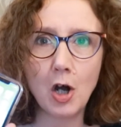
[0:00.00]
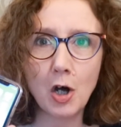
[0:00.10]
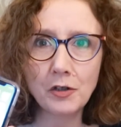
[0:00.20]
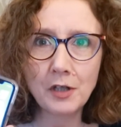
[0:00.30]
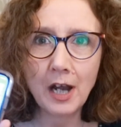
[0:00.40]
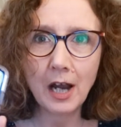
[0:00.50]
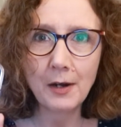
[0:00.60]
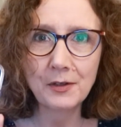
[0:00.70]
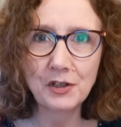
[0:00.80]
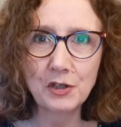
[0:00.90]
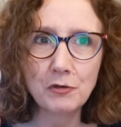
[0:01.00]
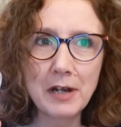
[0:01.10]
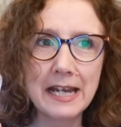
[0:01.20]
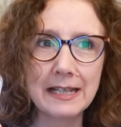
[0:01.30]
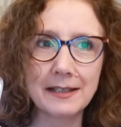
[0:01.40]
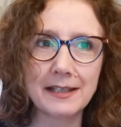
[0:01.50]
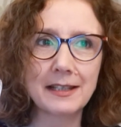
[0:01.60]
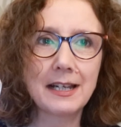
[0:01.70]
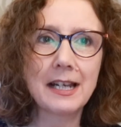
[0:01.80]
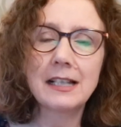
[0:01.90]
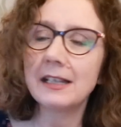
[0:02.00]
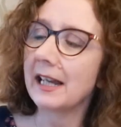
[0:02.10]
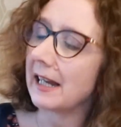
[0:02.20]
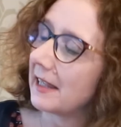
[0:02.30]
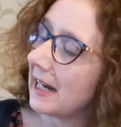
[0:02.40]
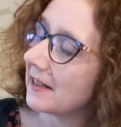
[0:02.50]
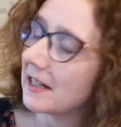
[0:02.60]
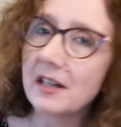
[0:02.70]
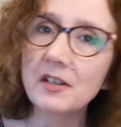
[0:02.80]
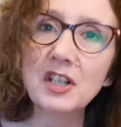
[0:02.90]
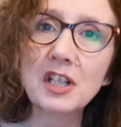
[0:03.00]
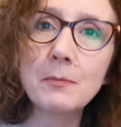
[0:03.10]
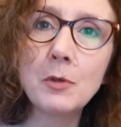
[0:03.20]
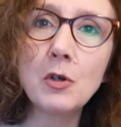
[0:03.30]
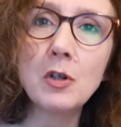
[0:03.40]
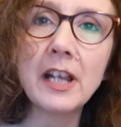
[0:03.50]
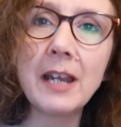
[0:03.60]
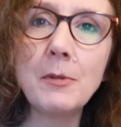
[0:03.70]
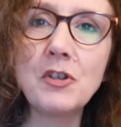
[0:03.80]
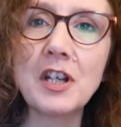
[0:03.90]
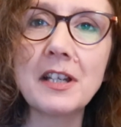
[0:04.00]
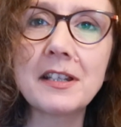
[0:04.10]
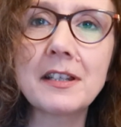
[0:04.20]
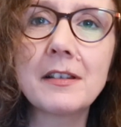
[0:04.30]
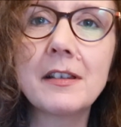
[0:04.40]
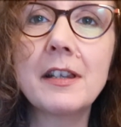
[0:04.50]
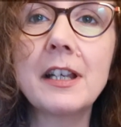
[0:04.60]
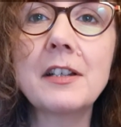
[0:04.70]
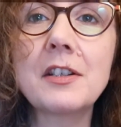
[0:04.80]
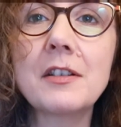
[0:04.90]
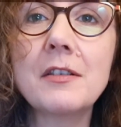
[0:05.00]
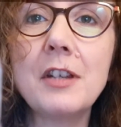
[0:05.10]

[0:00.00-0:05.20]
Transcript: on our screens, like these small images that